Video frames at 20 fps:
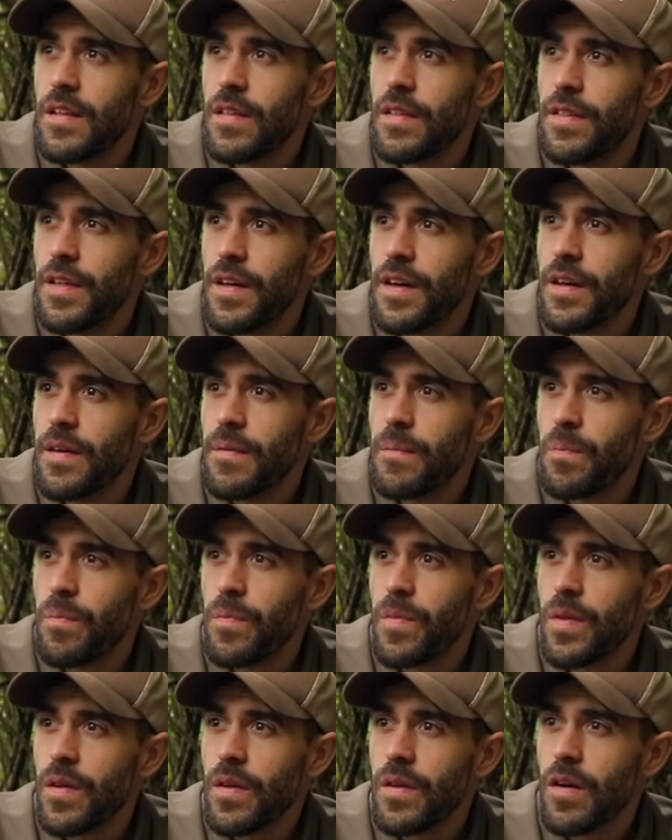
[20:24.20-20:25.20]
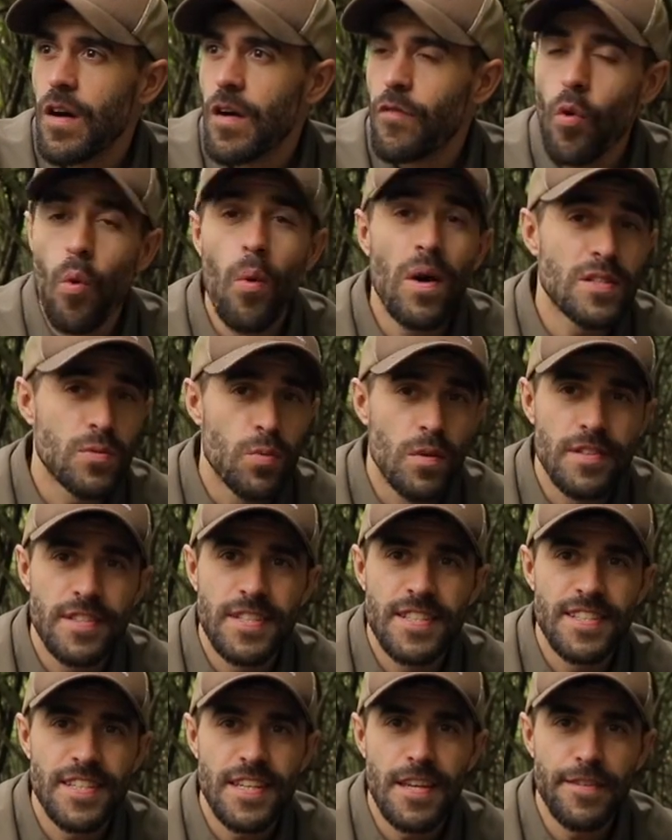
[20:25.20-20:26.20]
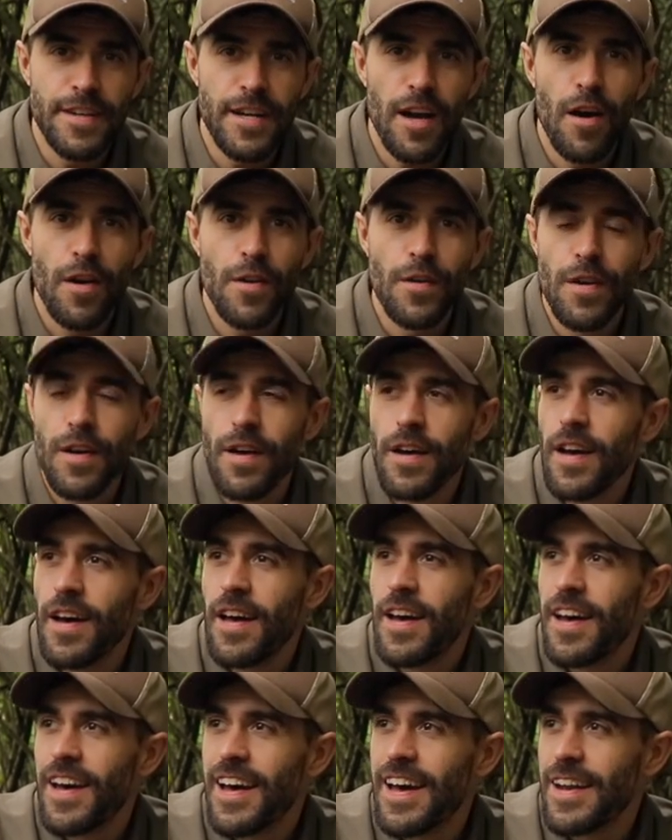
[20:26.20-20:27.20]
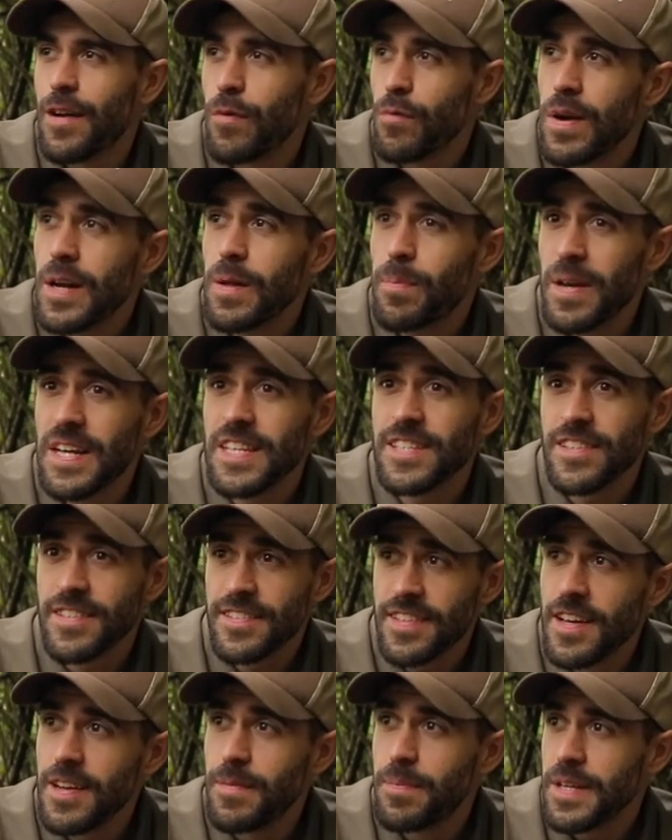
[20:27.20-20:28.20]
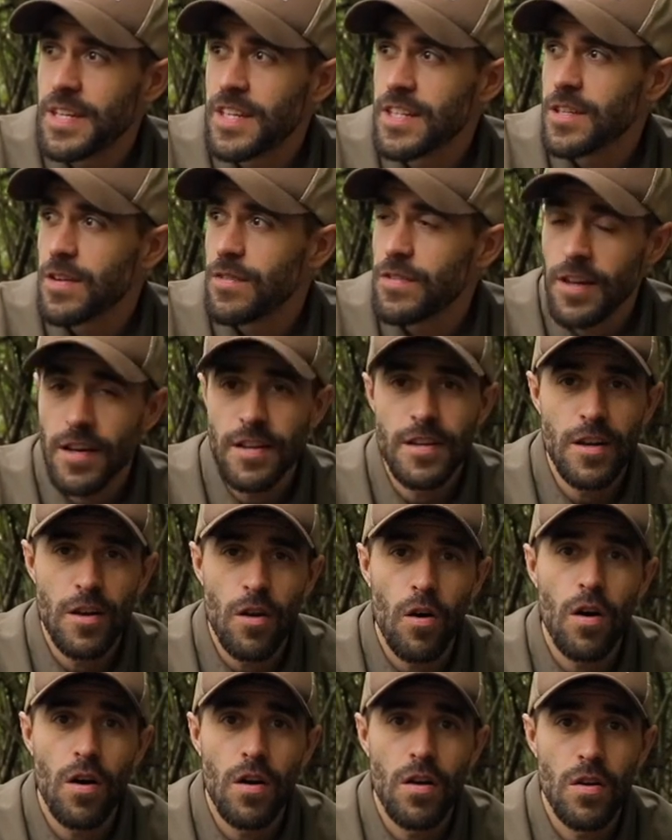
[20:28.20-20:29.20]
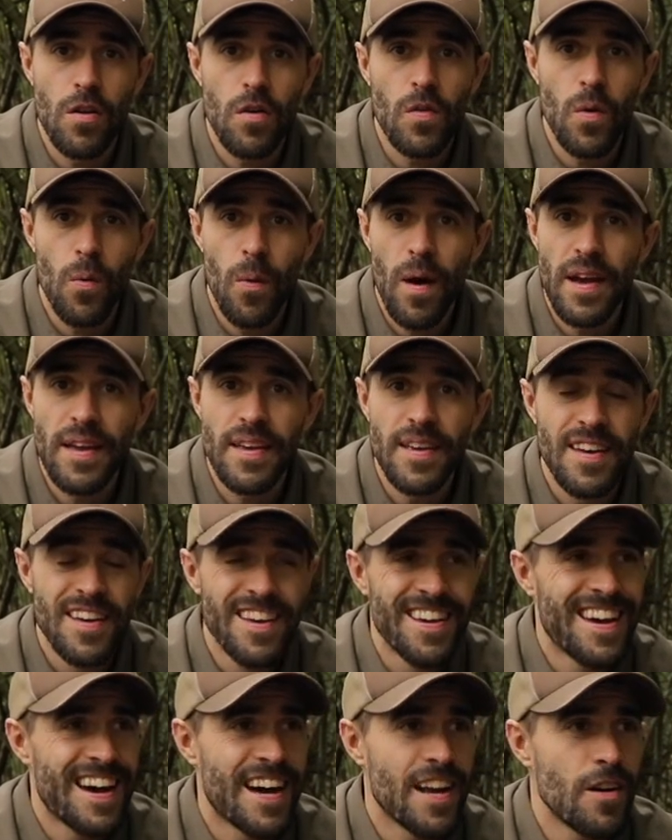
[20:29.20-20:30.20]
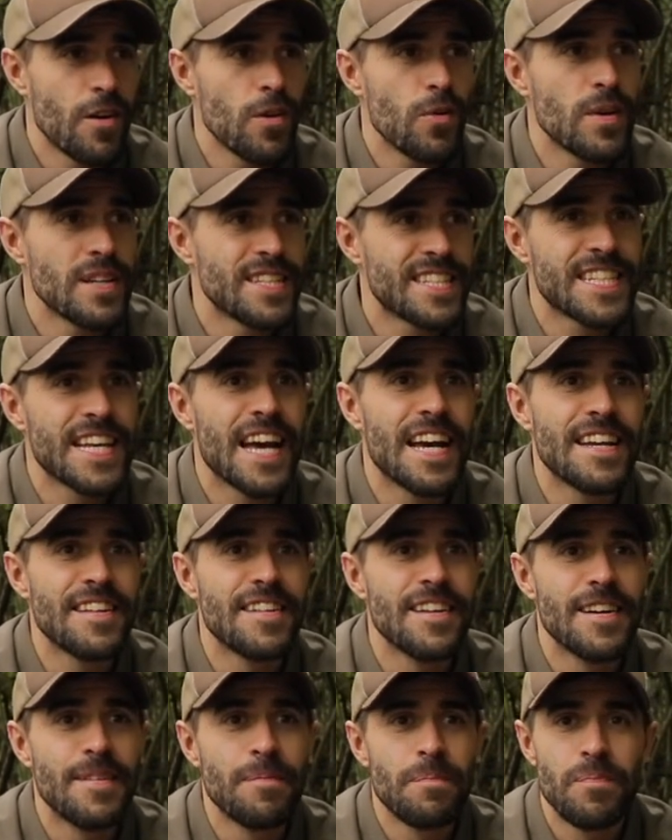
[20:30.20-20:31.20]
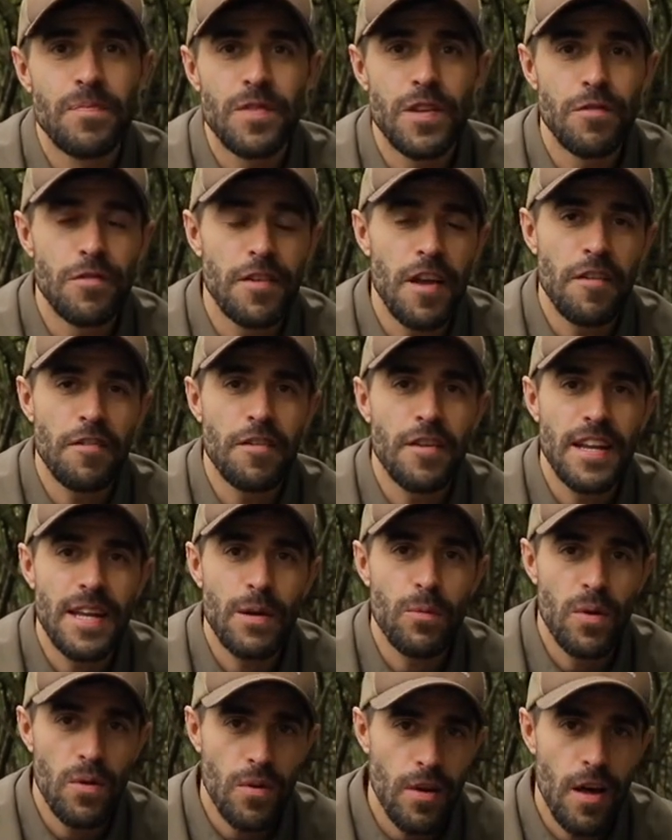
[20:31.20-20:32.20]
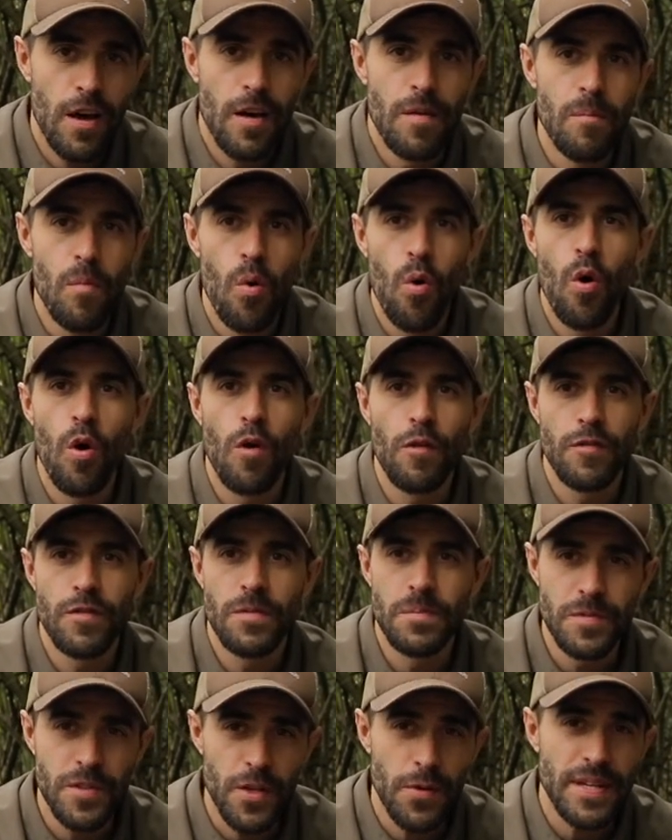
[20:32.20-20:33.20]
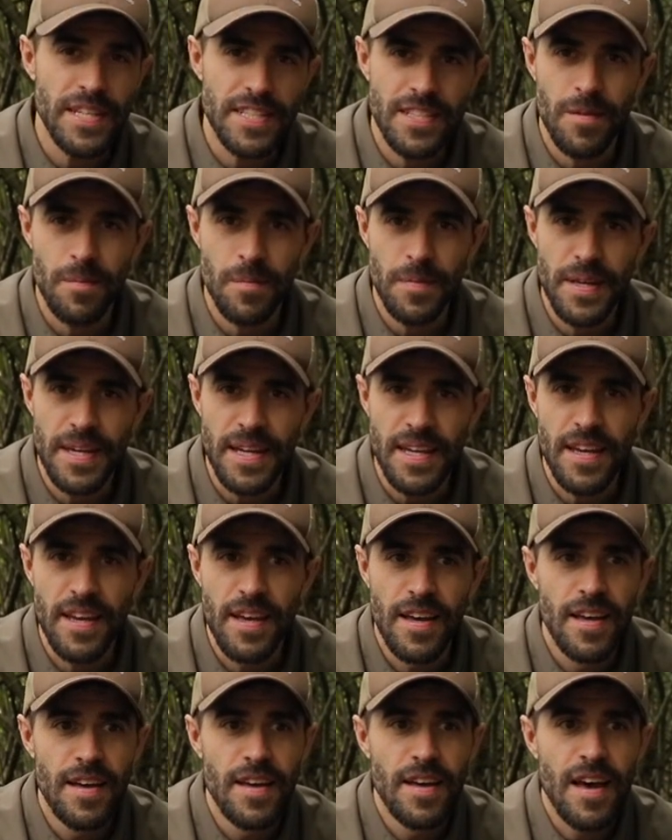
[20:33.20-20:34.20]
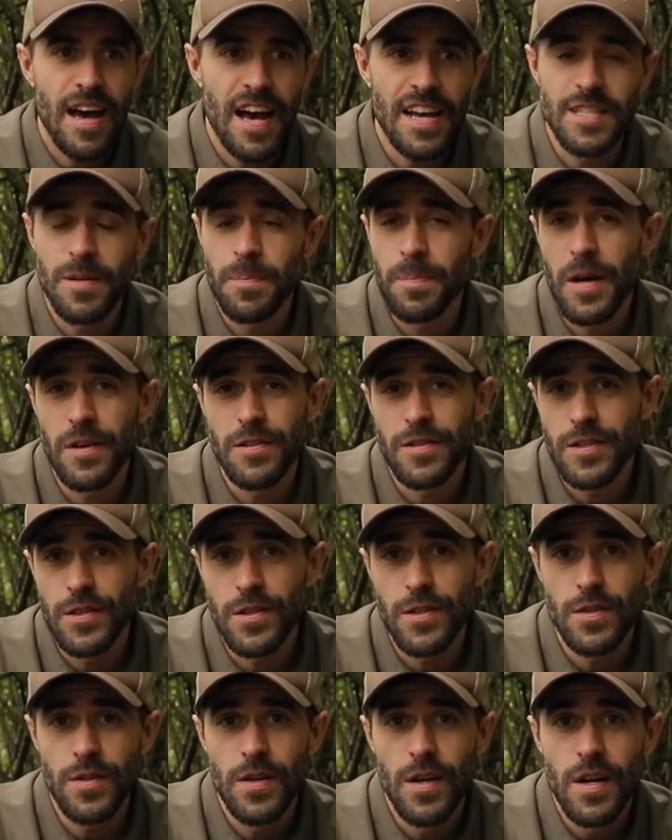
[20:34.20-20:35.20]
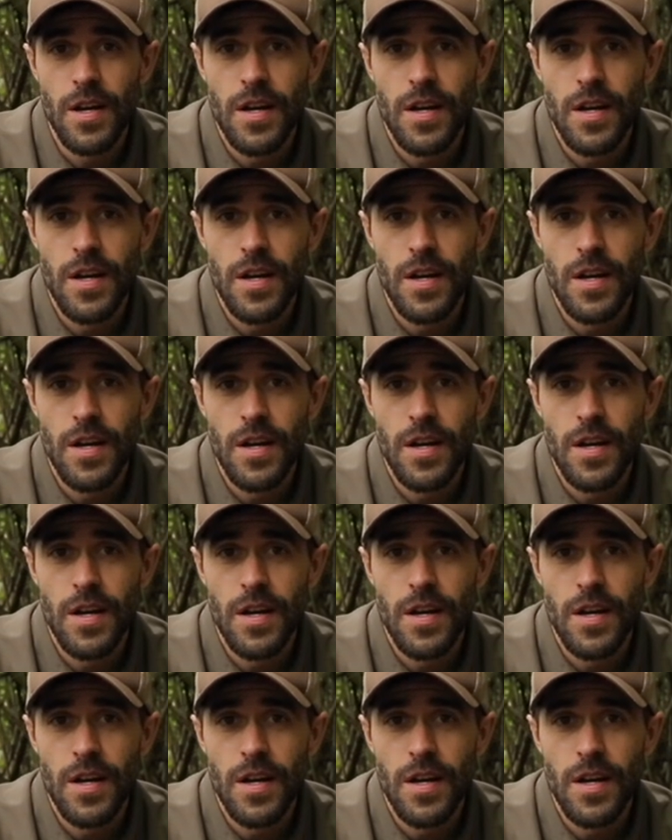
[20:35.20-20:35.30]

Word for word: that I've always wanted to give a go and I'm really pleased I did because I've learnt a lot along the way and I always say that you definitely will learn more from doing something as opposed to